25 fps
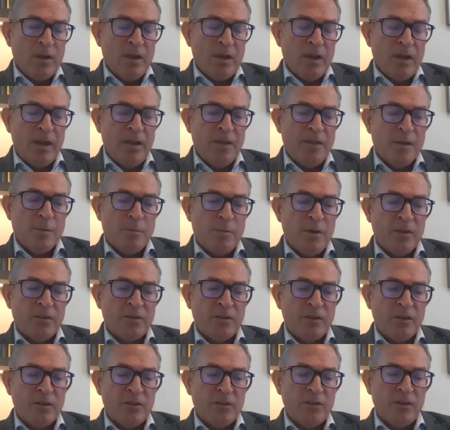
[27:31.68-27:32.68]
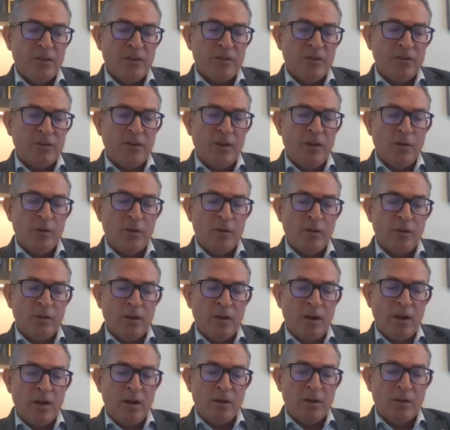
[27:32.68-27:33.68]
in the business still
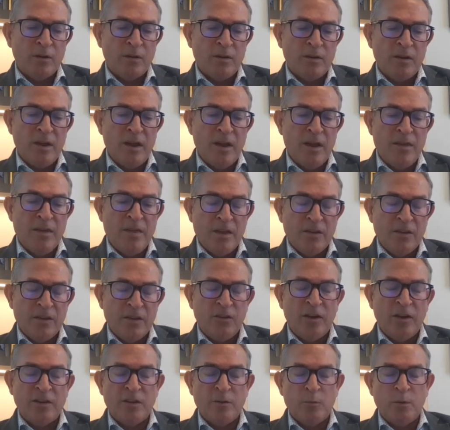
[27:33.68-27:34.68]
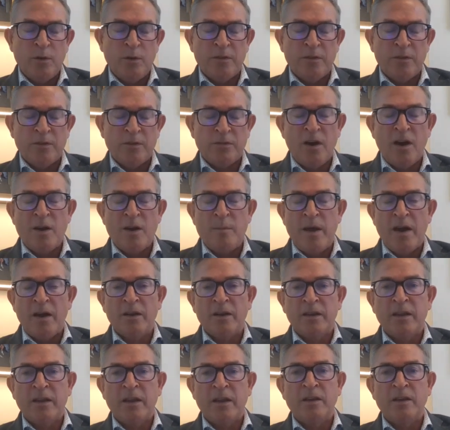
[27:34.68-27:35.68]
are in the agenda with time
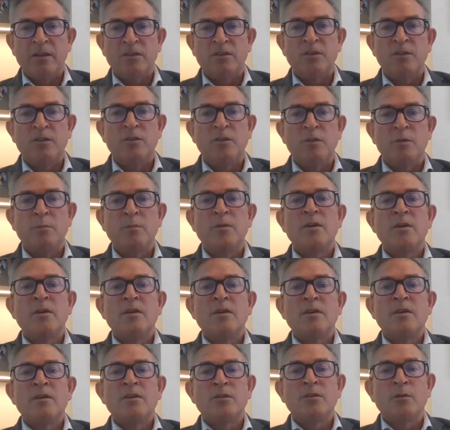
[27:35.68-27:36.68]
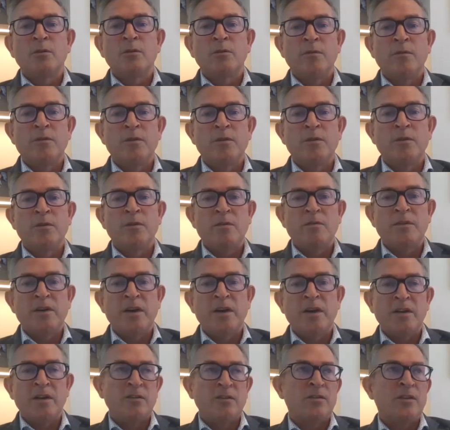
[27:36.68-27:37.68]
allocated to them. So a review of the
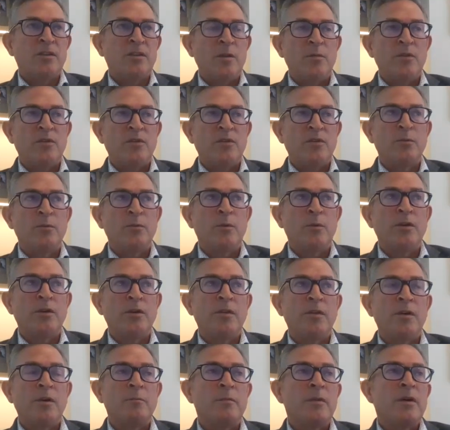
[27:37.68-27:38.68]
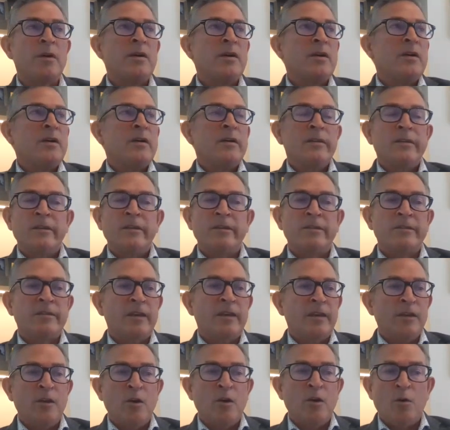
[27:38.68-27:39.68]
financial statements is one of them. The
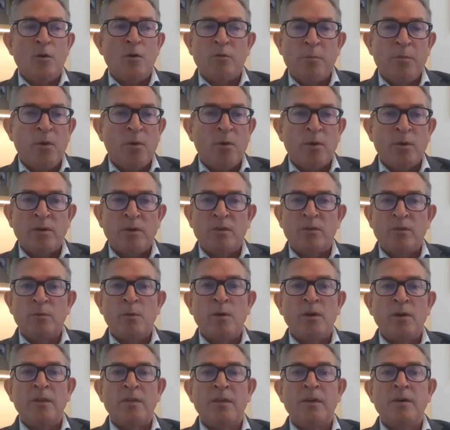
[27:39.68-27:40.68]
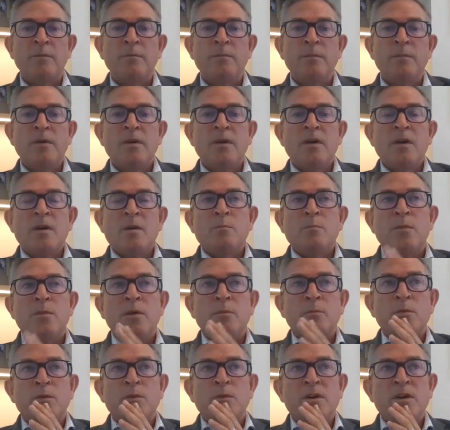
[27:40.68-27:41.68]
CEO report is one of them.
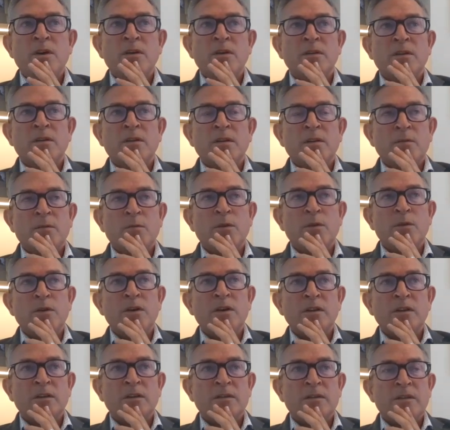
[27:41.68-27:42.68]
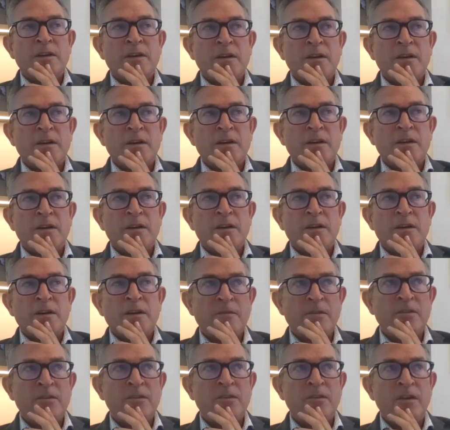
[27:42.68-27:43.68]
But we're not there to have
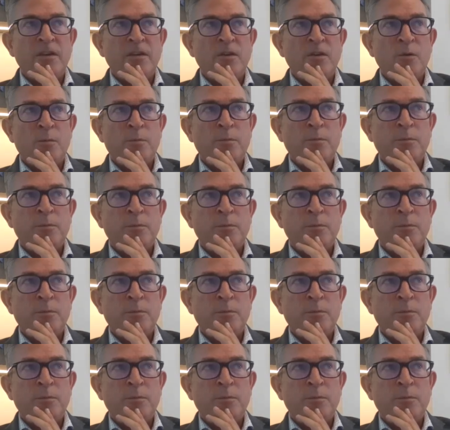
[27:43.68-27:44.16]
the CEO